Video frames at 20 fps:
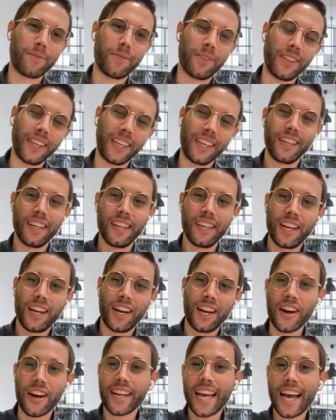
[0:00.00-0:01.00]
absolutely.
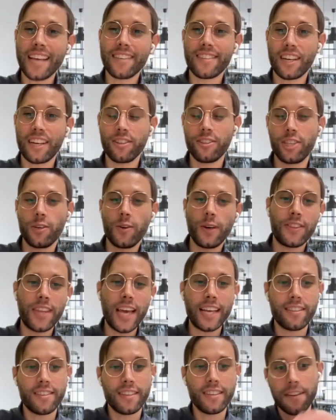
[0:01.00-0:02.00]
All right, guys, that'll do it.
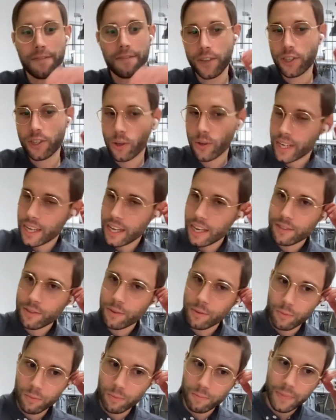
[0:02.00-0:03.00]
Thanks again for joining
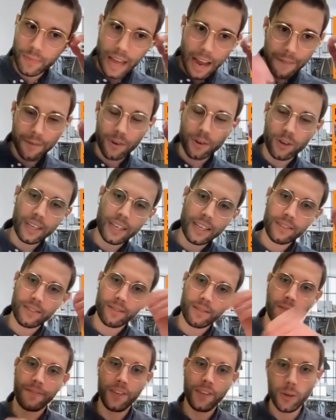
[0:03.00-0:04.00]
us. Whoever
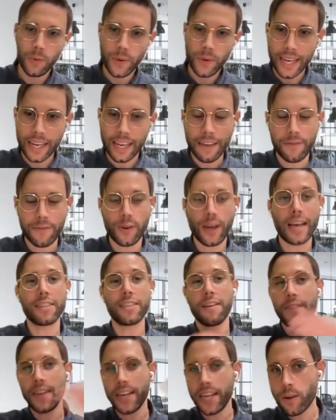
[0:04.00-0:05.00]
is viewing, if you
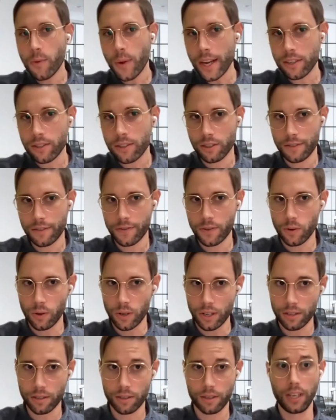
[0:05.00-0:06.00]
guys have any questions, of
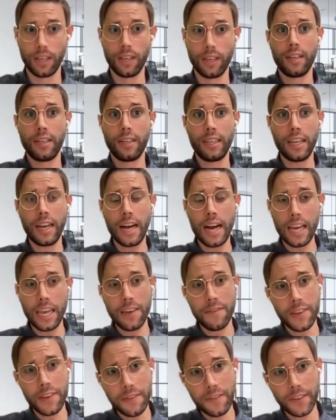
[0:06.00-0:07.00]
course,
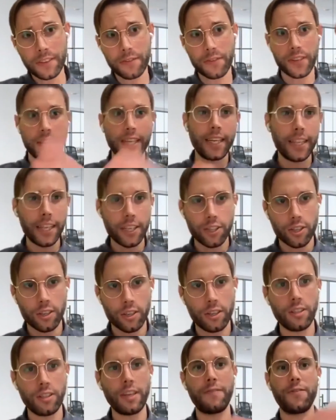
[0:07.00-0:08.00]
even if it's for
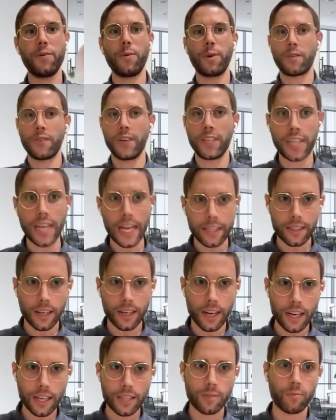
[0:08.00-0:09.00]
KeyDigital, if you want to reach out
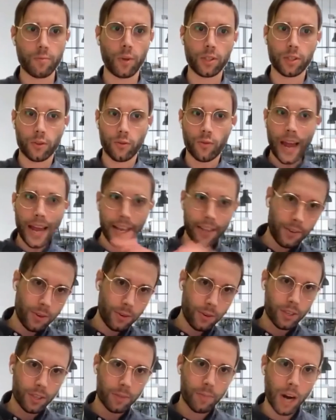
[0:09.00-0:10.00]
to us, we'll direct
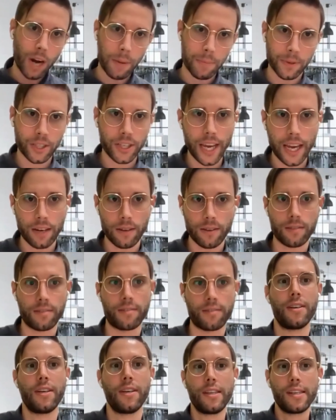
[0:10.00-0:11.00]
you to the proper
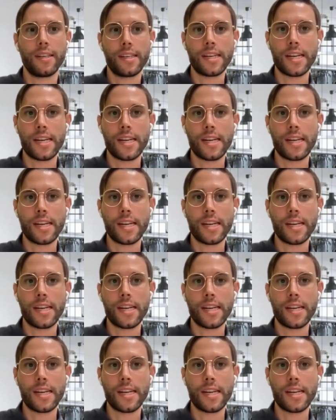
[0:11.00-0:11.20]
channels,